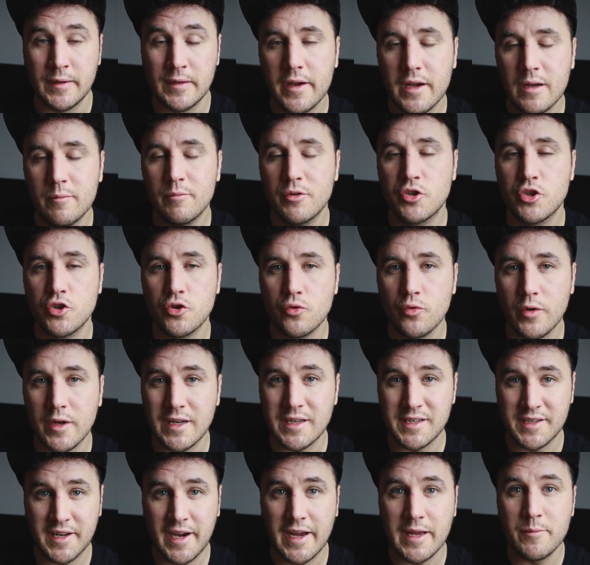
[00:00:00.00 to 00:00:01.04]
Number two
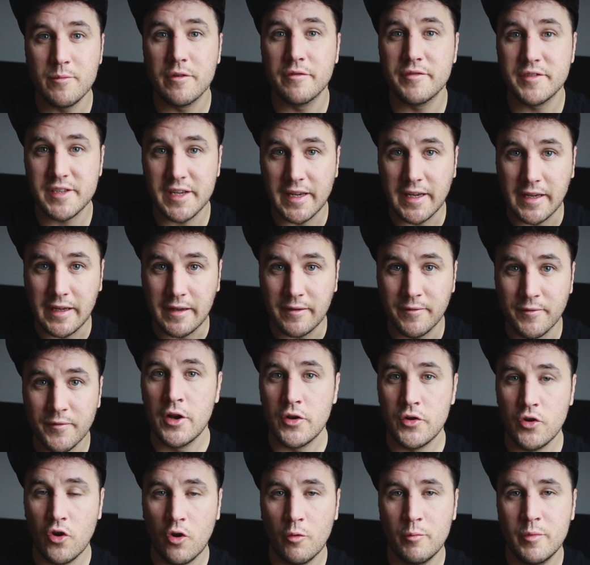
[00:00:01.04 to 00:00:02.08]
is time of day.
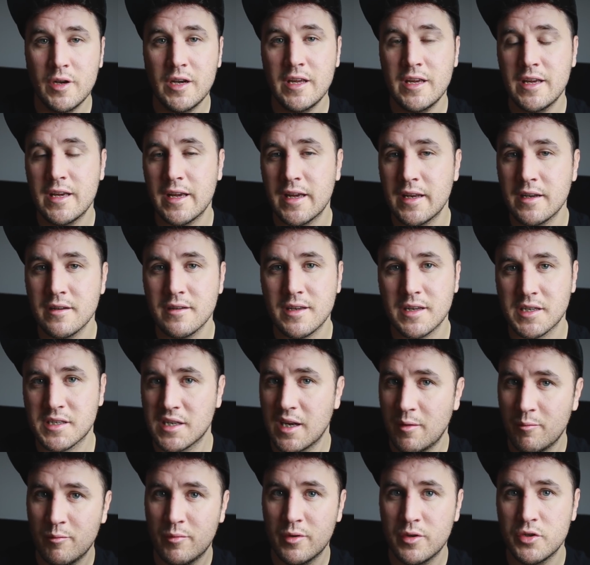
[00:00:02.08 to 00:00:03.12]
Normally in
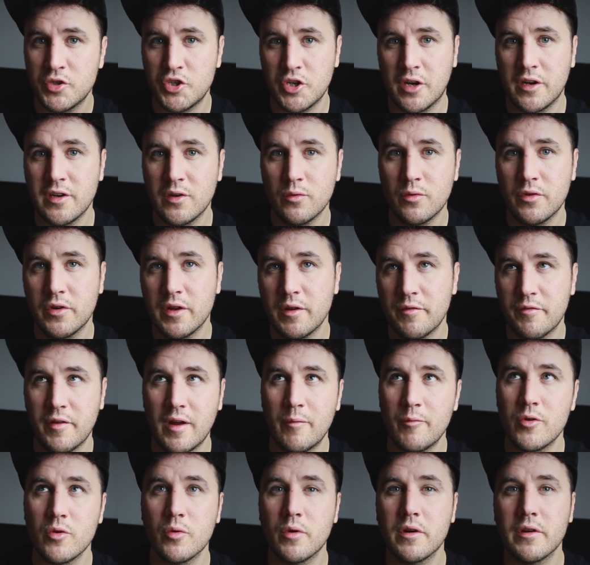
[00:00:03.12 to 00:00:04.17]
December, January,
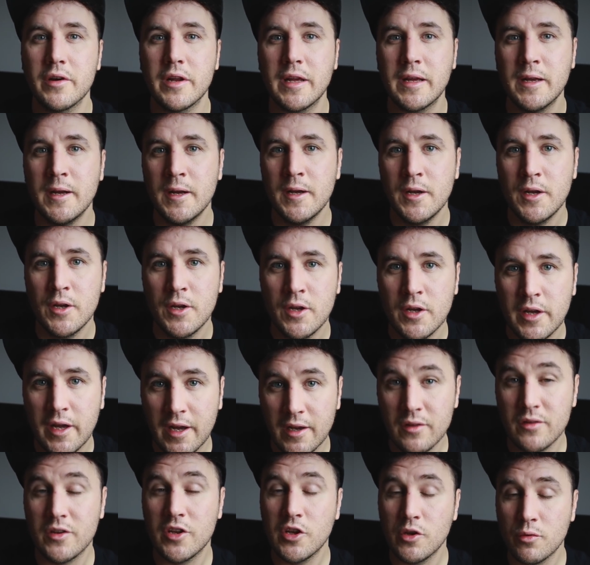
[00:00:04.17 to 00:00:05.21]
February,
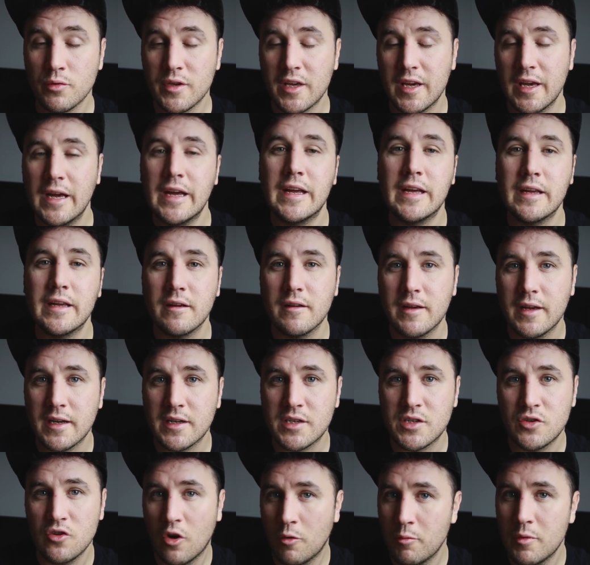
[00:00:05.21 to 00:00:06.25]
in the UK,
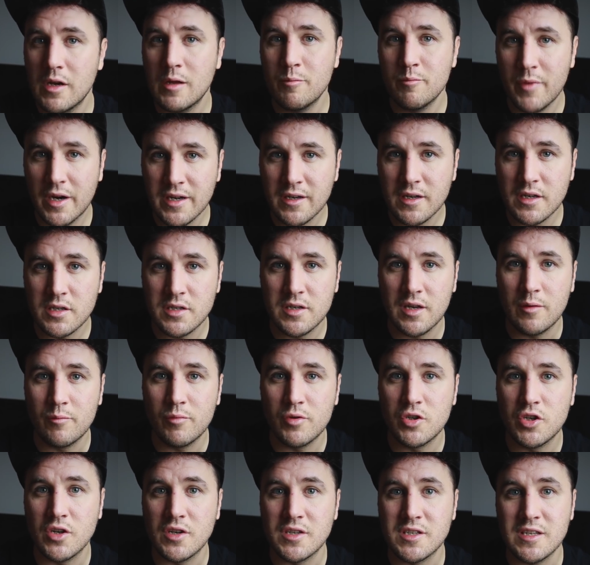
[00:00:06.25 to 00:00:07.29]
it's normally minus
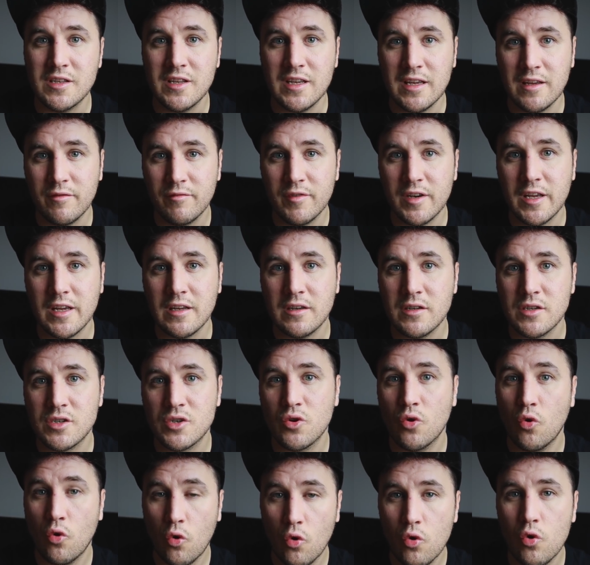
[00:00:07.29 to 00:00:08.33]
temperatures in the evenings
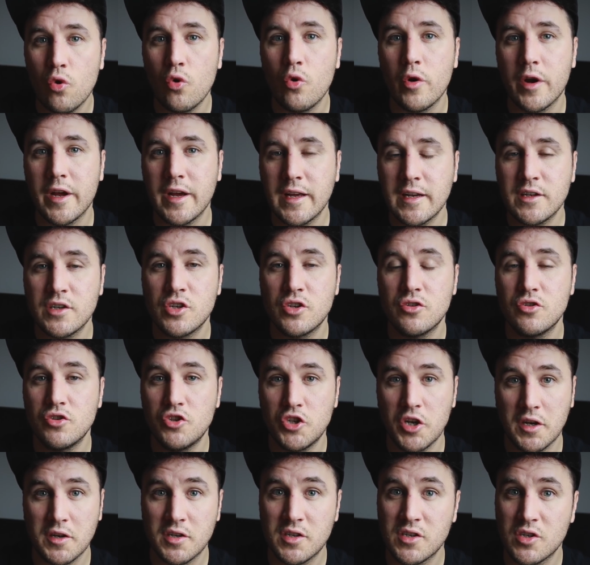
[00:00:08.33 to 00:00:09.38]
or it's
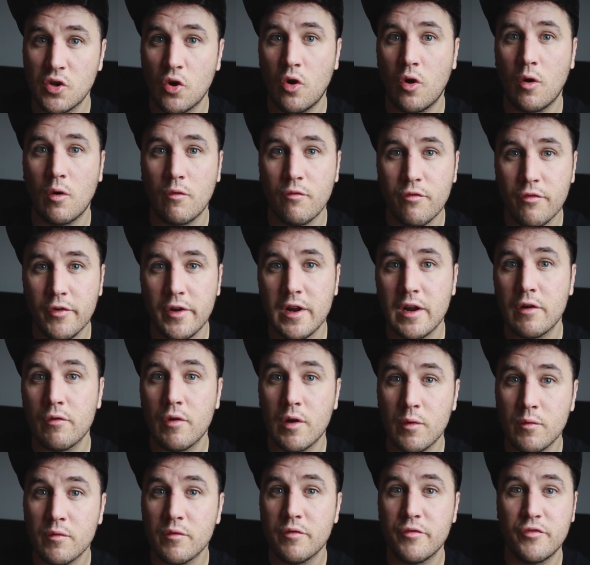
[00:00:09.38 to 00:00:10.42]
just hovering
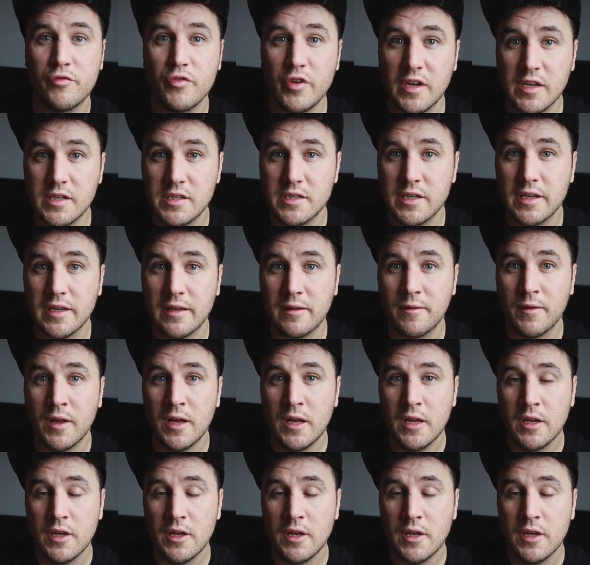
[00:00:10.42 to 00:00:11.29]
around freezing.